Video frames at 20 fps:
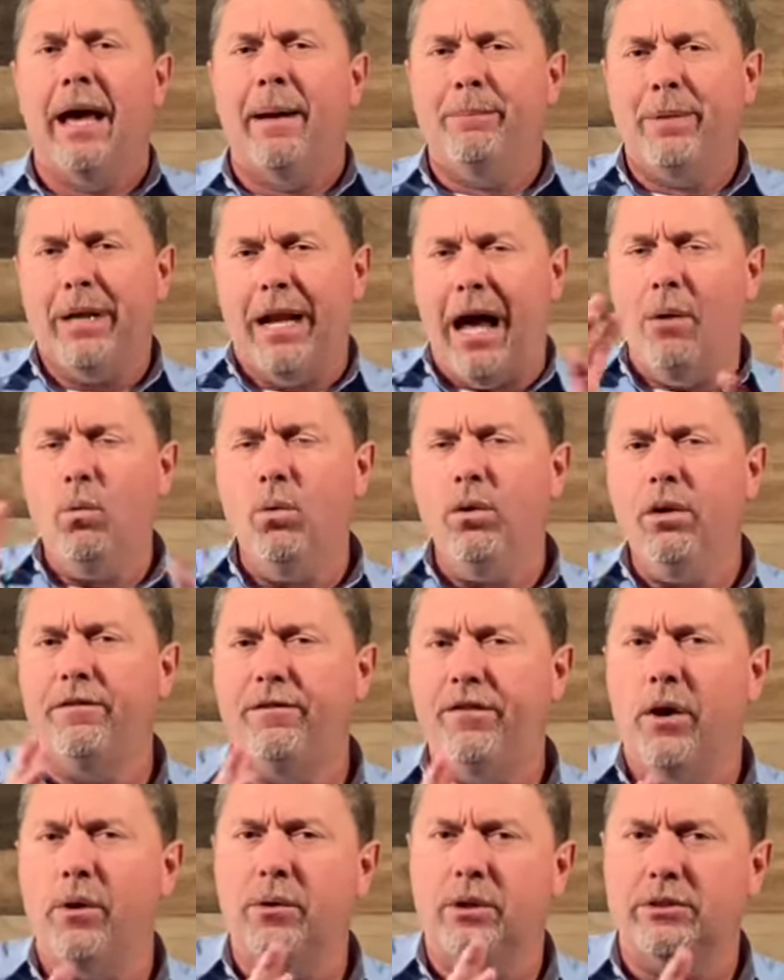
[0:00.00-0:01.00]
But I want to
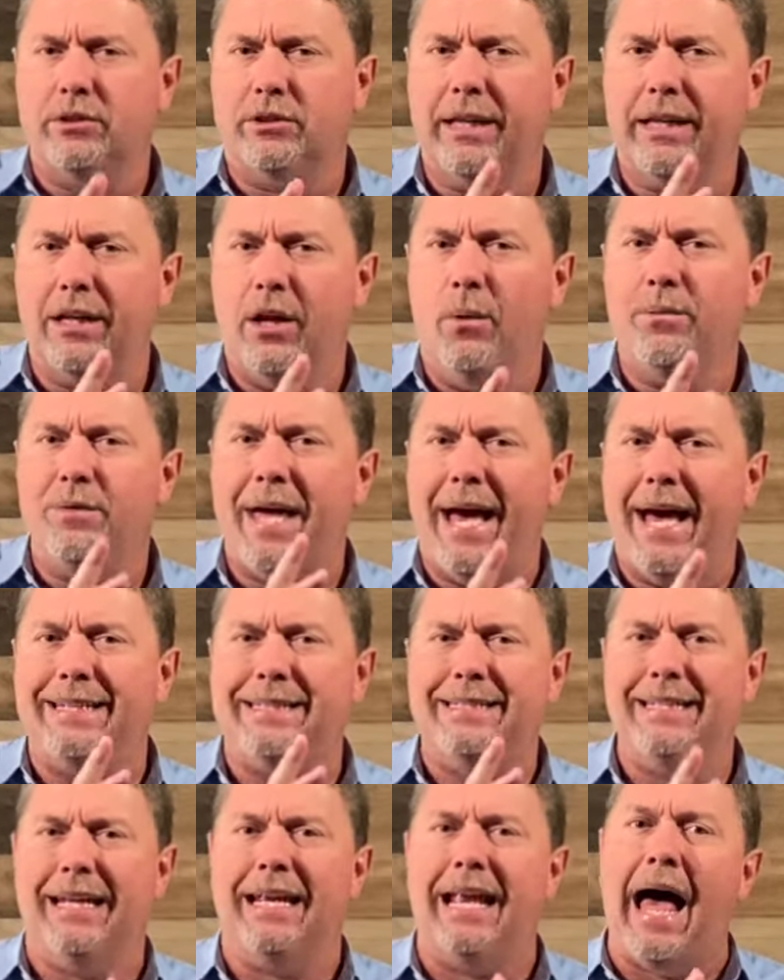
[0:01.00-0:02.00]
focus in on
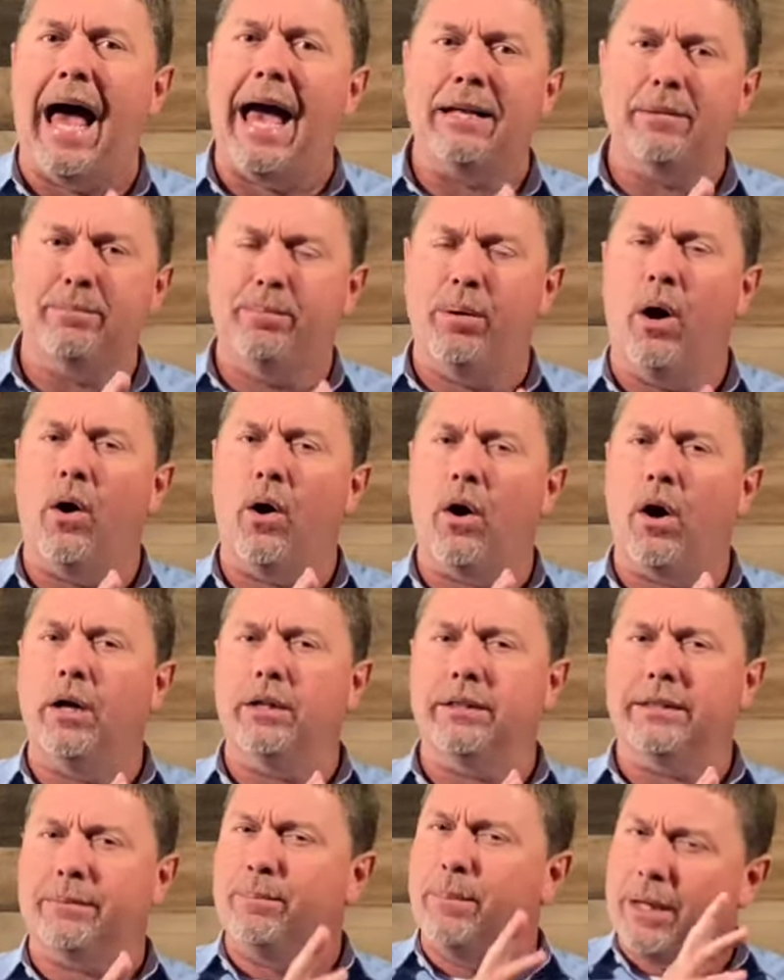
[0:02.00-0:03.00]
that delight
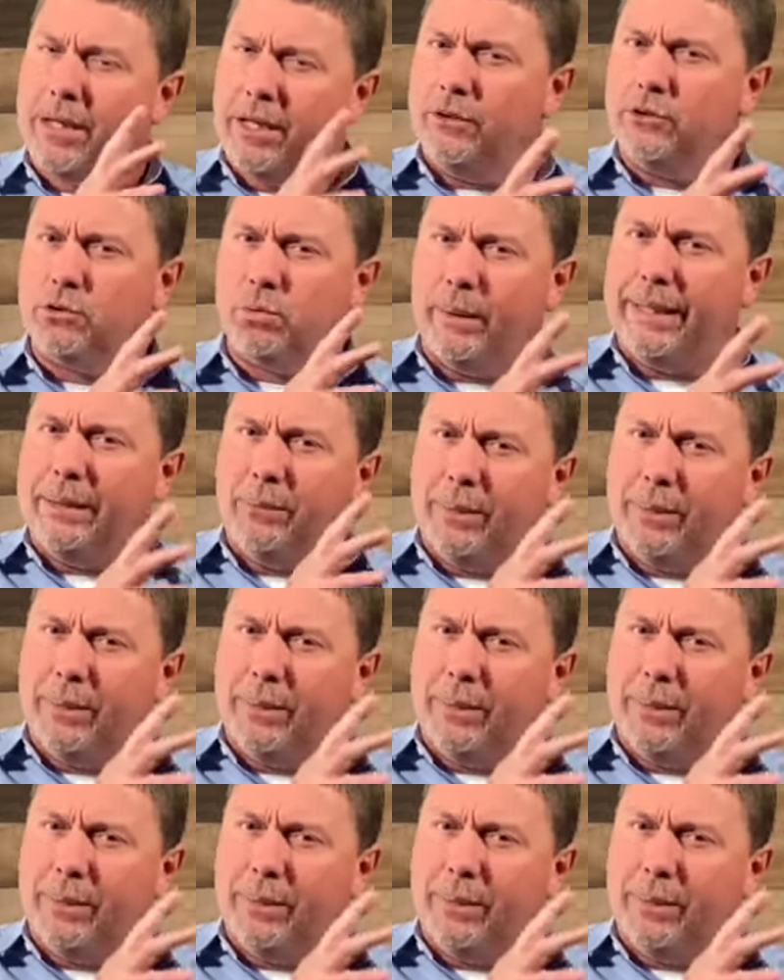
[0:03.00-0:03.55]
part because we,